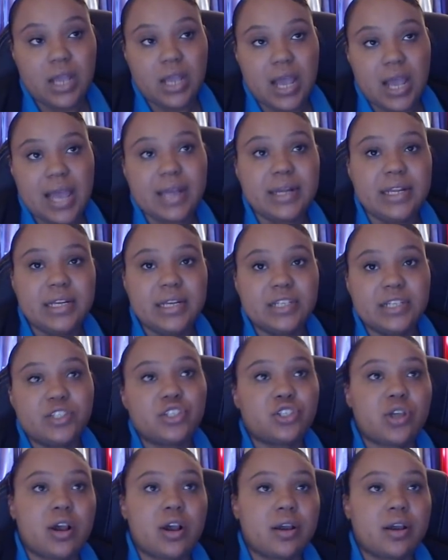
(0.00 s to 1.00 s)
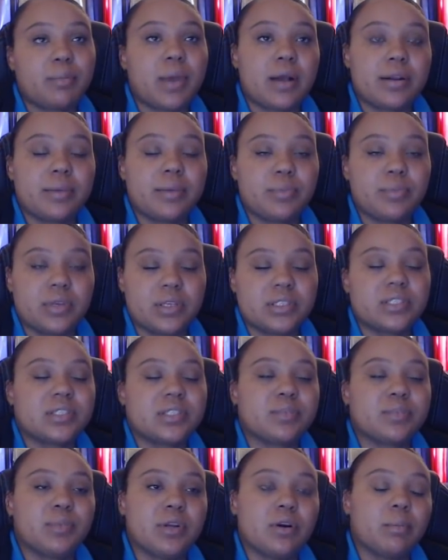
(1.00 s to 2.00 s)
I needed to talk about it because
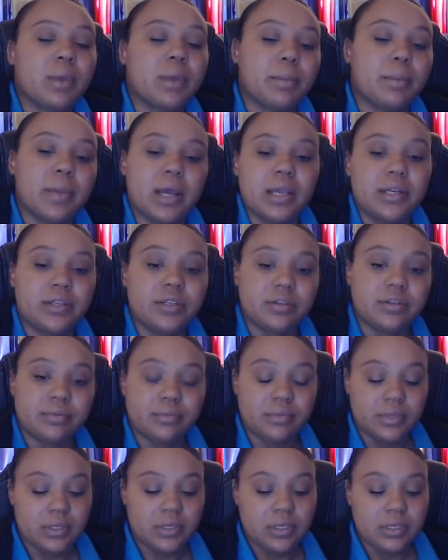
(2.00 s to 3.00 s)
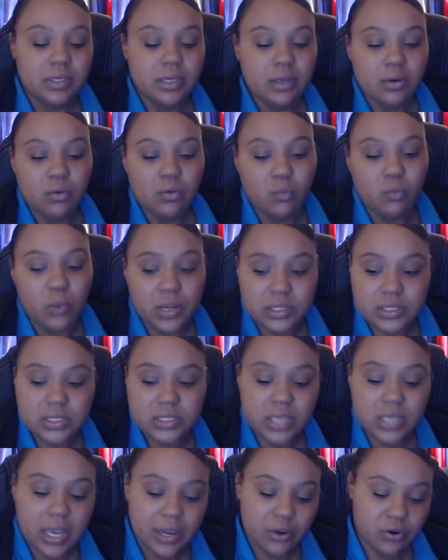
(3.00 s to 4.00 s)
it's been on my mind. Once
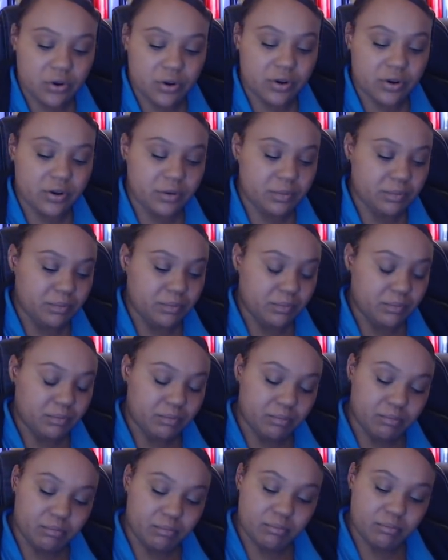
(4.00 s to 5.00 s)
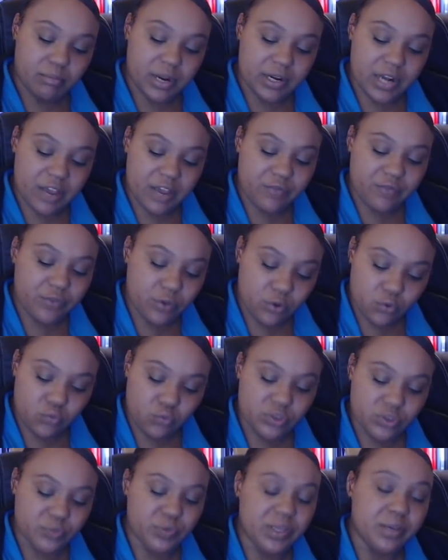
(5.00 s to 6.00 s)
I heard my nephew
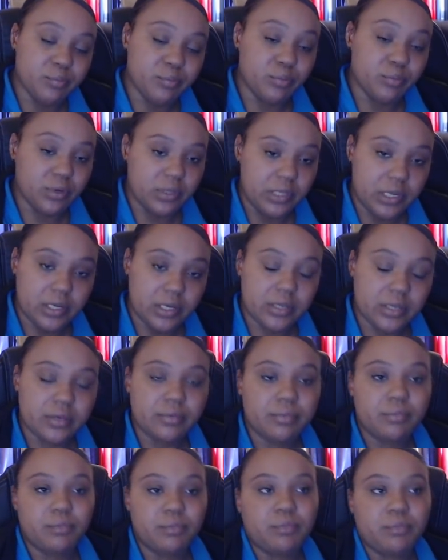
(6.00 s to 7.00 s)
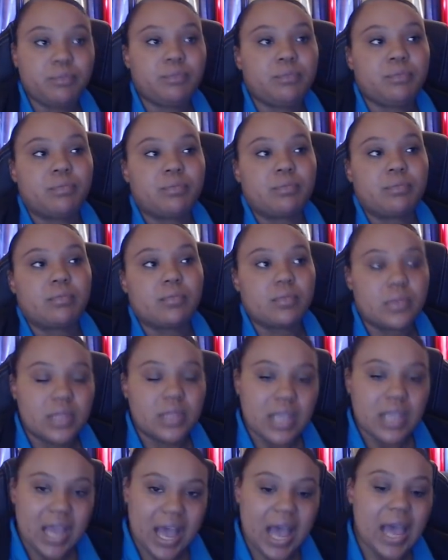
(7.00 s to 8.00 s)
was being bullied,
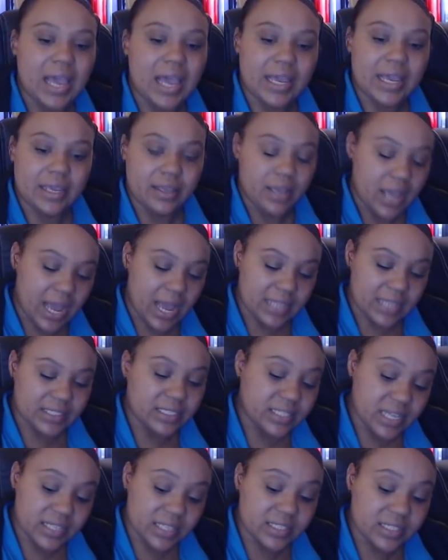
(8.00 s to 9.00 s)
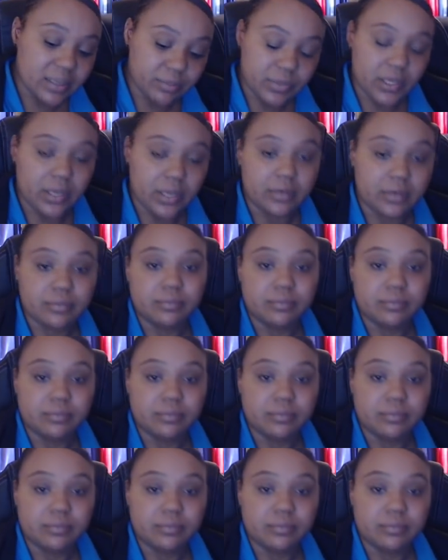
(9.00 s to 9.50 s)
I had to say something,